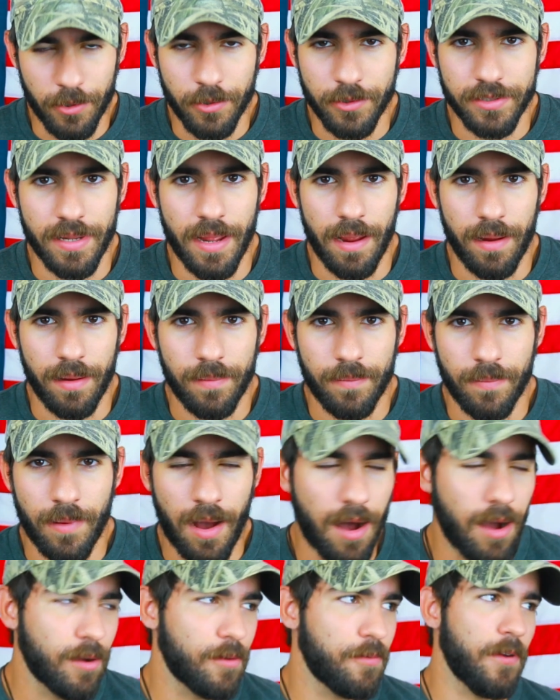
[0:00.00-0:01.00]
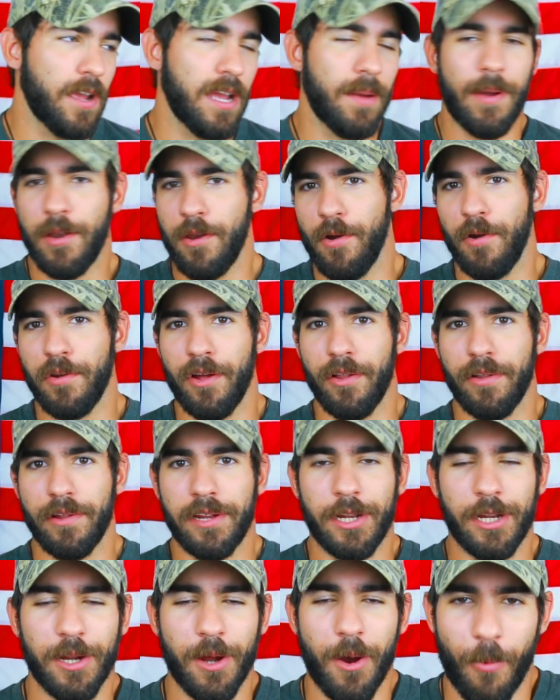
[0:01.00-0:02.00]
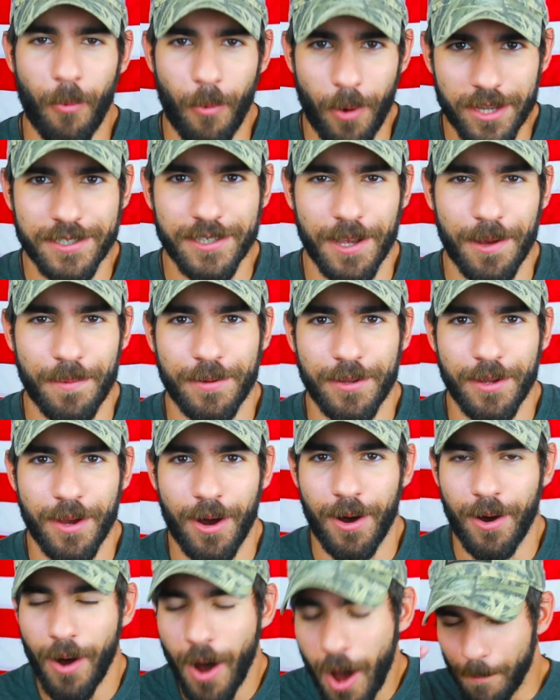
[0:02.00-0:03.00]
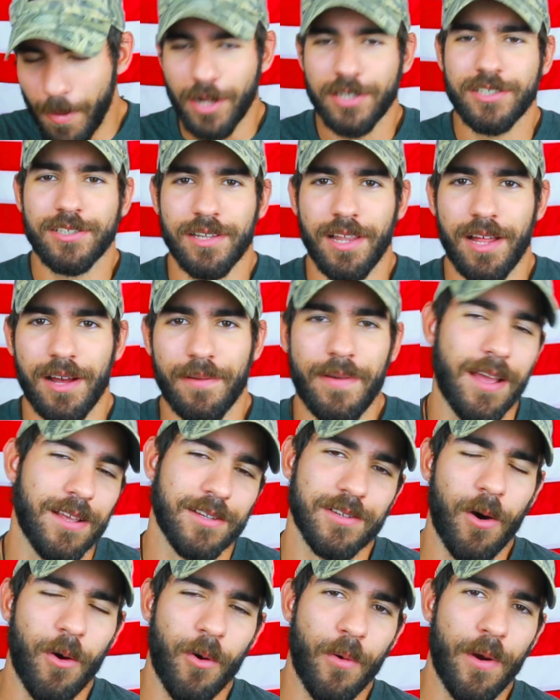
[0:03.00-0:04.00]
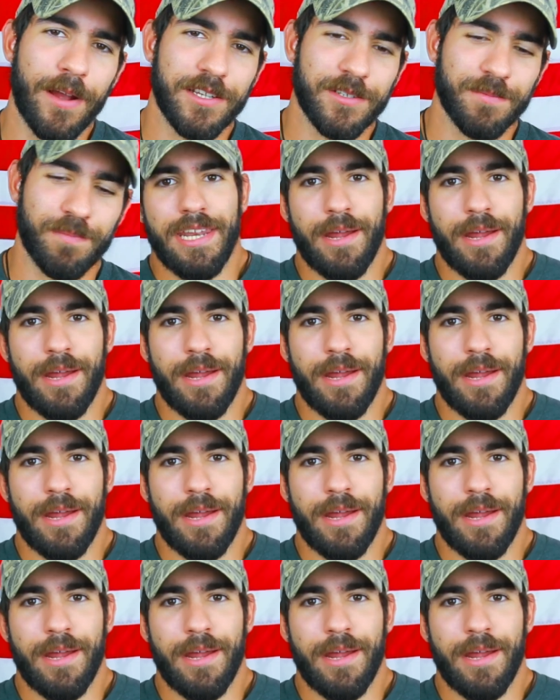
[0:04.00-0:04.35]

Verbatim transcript: Tuesday. Hog fam, I know y'all are here. What's up, y'all? Much love, as always.